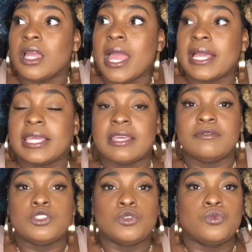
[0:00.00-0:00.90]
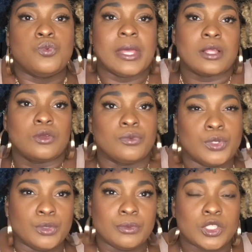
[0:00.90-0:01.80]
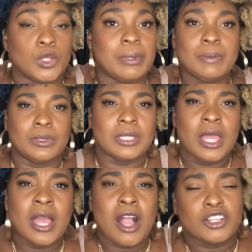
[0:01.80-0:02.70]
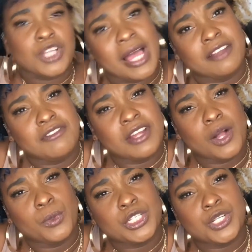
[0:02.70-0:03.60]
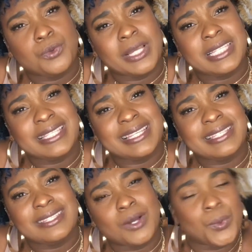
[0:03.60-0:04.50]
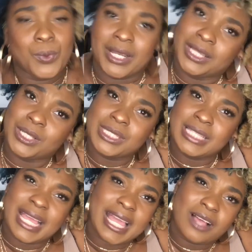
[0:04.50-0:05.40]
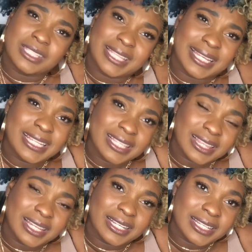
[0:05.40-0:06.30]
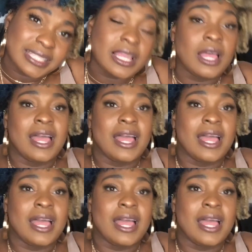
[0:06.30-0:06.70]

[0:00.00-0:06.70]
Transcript: it gives you wiggle room. So people are trying to figure out what your waist is, what it looks like, how skinny and thin it is,